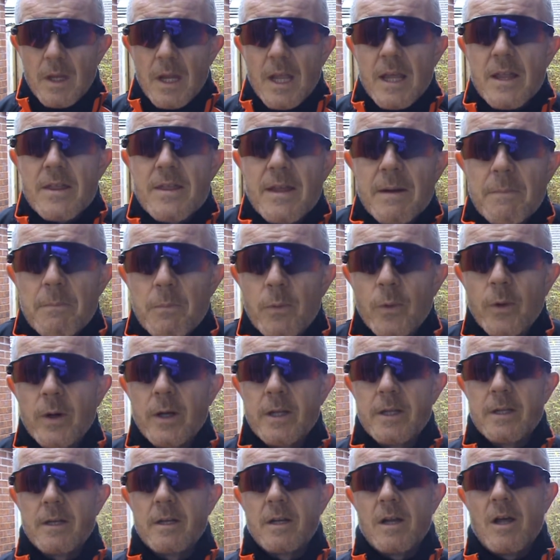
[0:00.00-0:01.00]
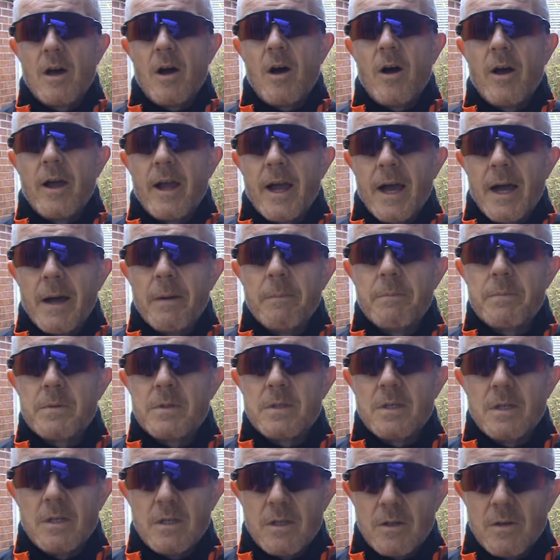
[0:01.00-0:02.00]
They're brilliant. I
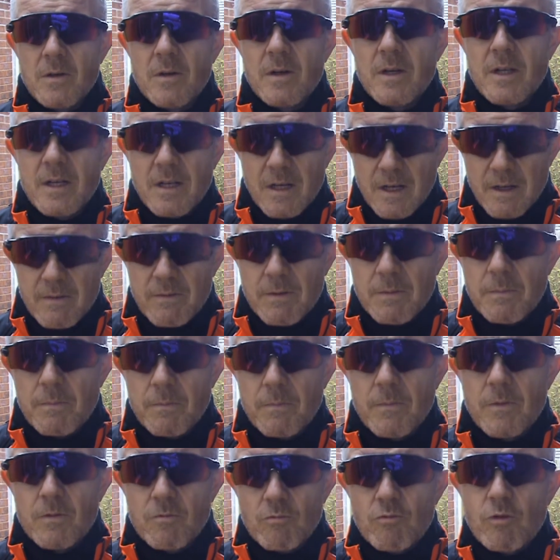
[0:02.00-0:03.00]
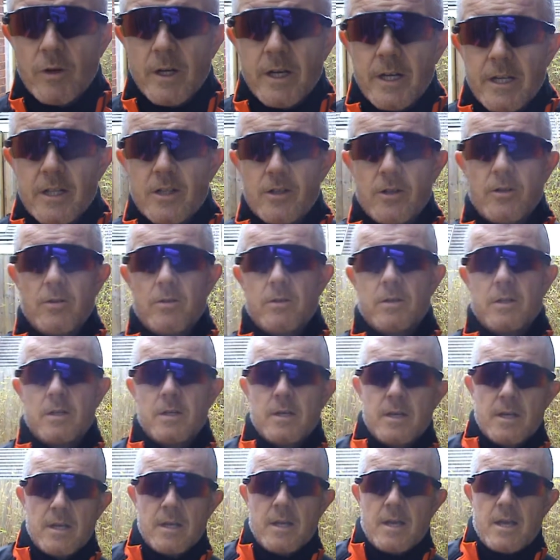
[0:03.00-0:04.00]
absolutely love them, really do.
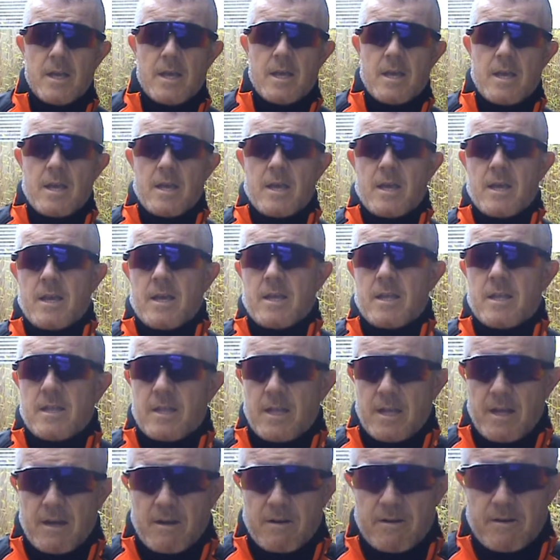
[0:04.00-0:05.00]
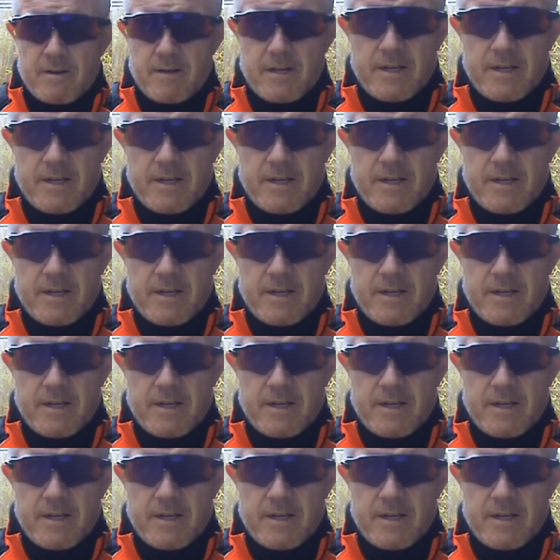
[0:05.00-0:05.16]
They're